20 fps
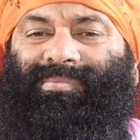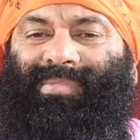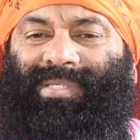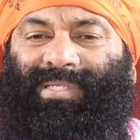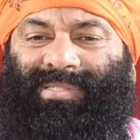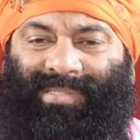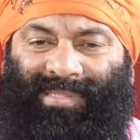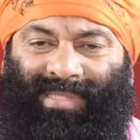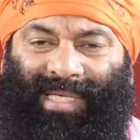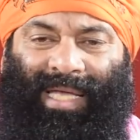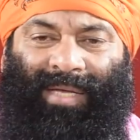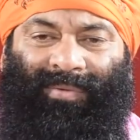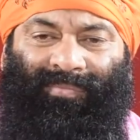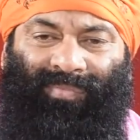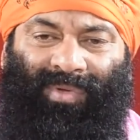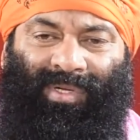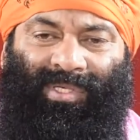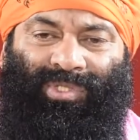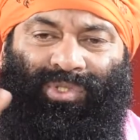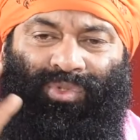the same
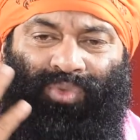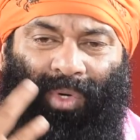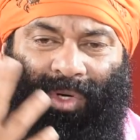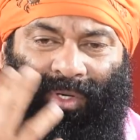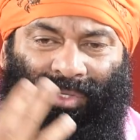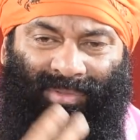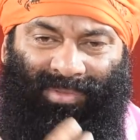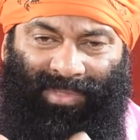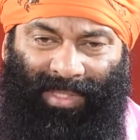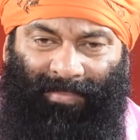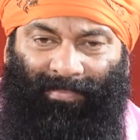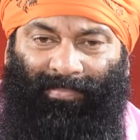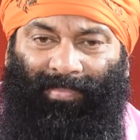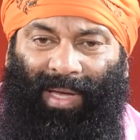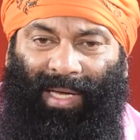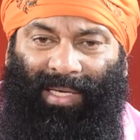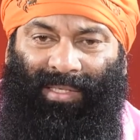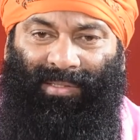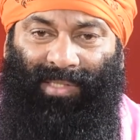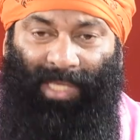will swallow them
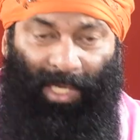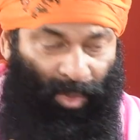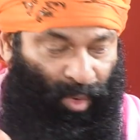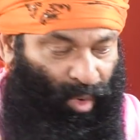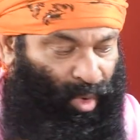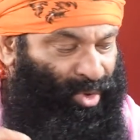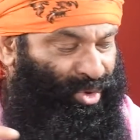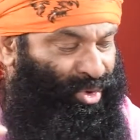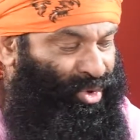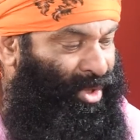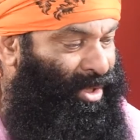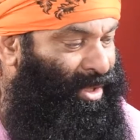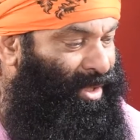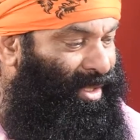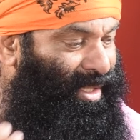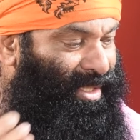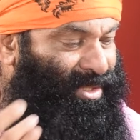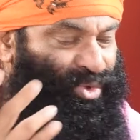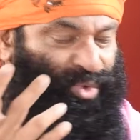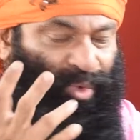back. Their own
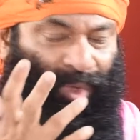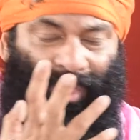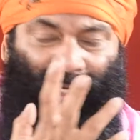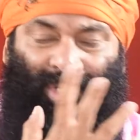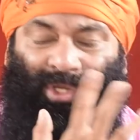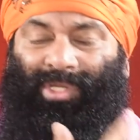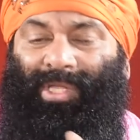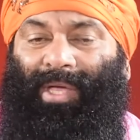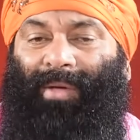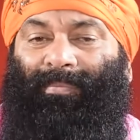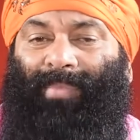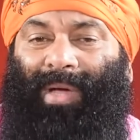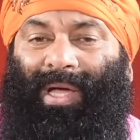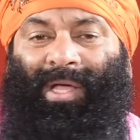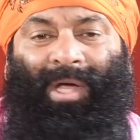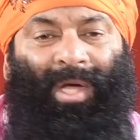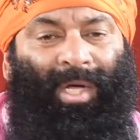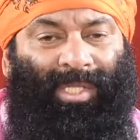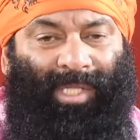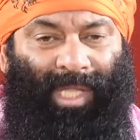children are swallowing them back.
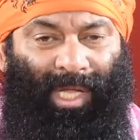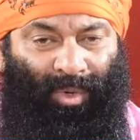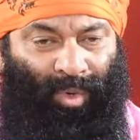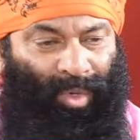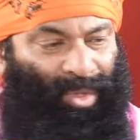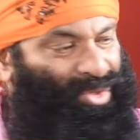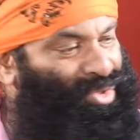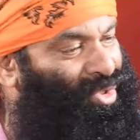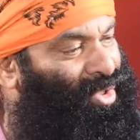Their own